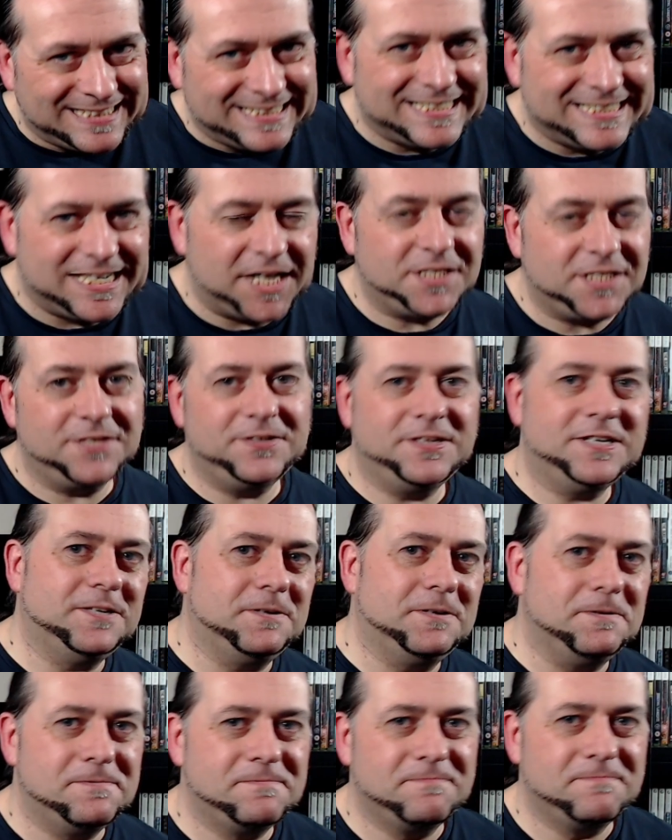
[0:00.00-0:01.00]
I don't know.
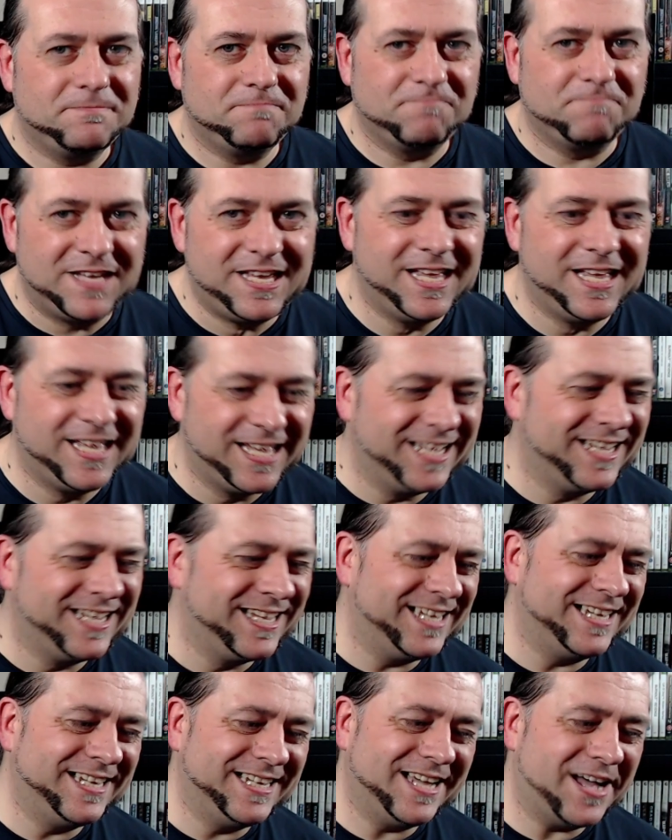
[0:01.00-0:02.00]

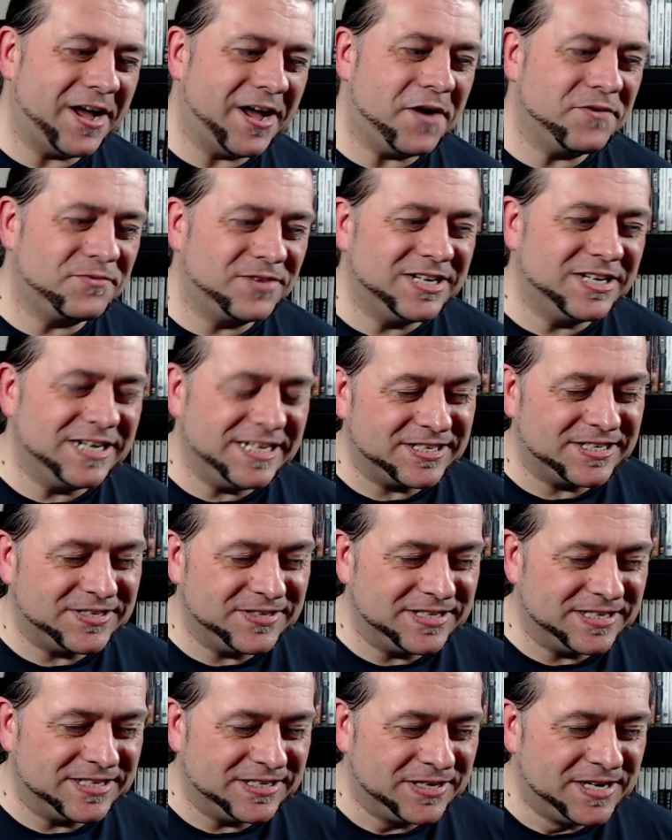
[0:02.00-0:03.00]
I really don't
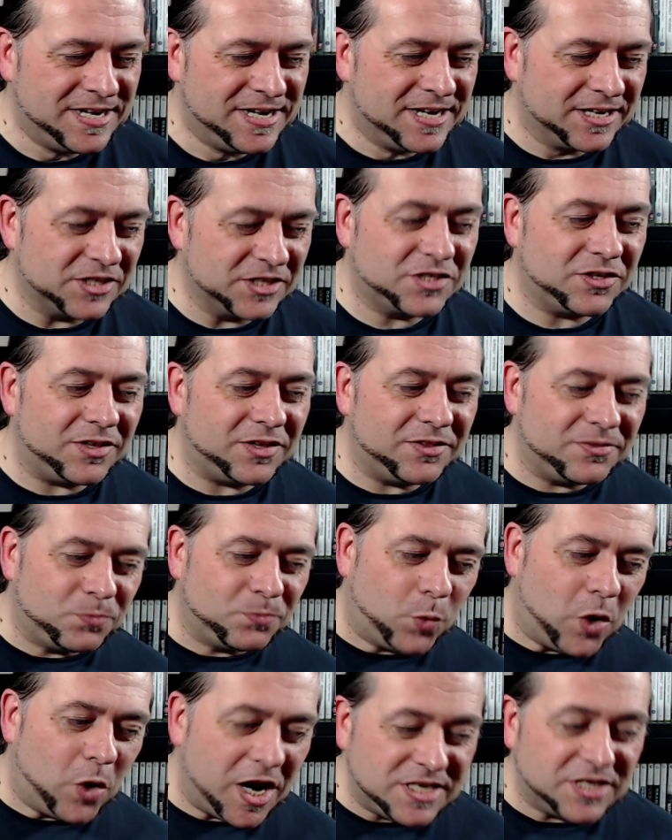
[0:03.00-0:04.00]
know, because
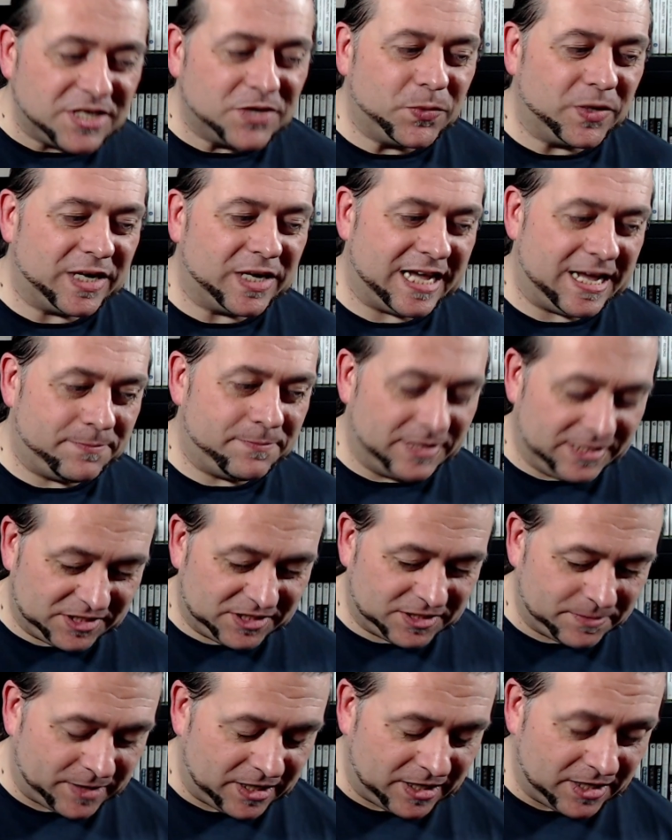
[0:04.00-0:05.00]
what I don't want to happen is
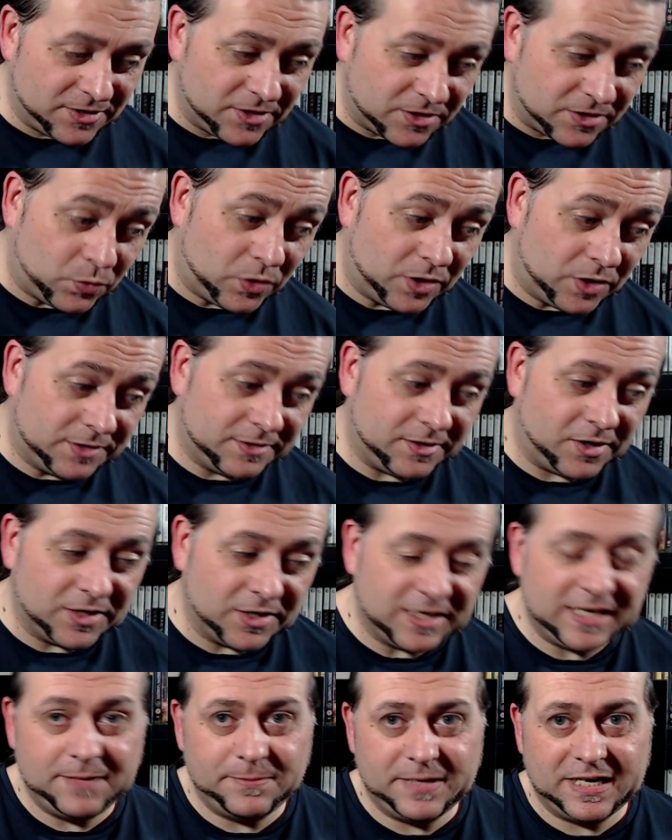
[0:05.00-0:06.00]
to buy another one on
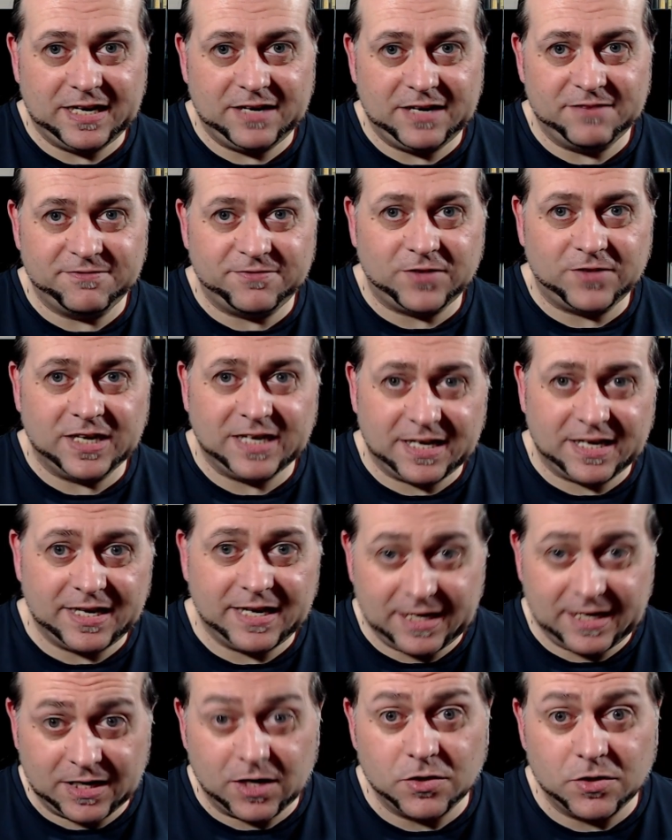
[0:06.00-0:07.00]
eBay and find out
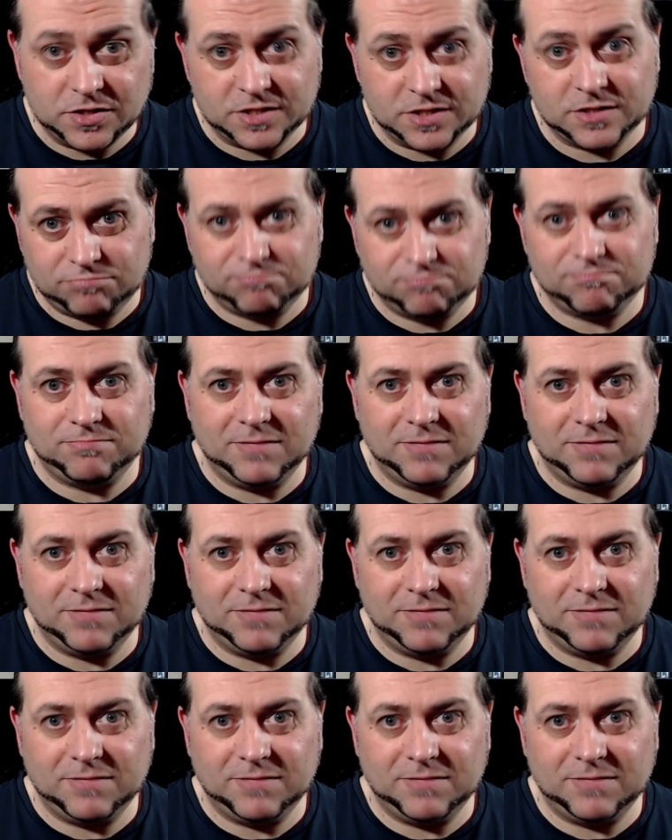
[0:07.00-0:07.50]
it goes